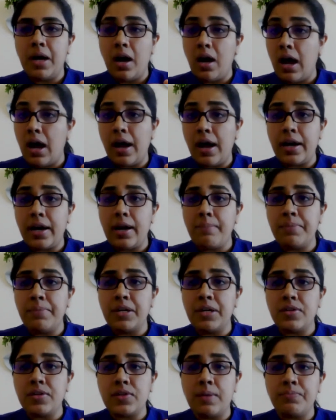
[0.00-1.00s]
uh, RAMP
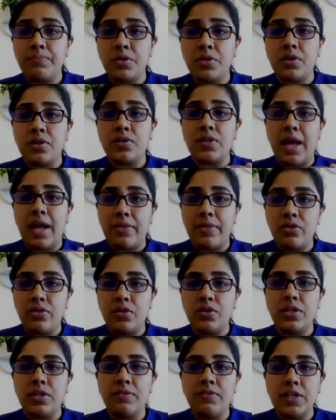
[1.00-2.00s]
receptors at the
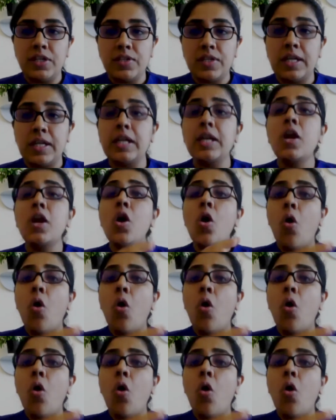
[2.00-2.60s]
TVC,